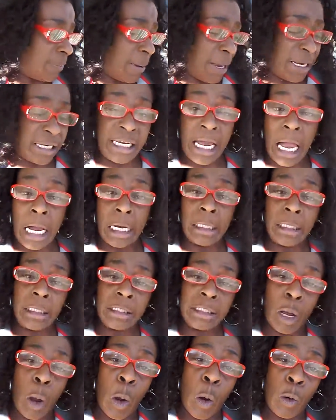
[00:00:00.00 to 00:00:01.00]

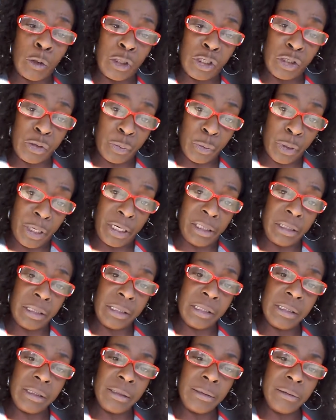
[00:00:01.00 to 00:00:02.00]
spectacular orange
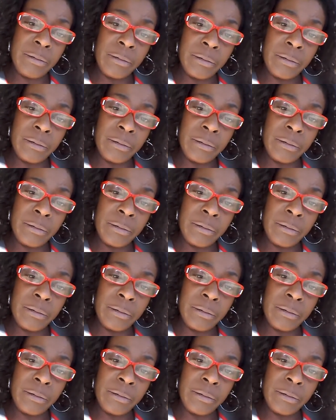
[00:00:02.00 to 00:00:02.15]
trees.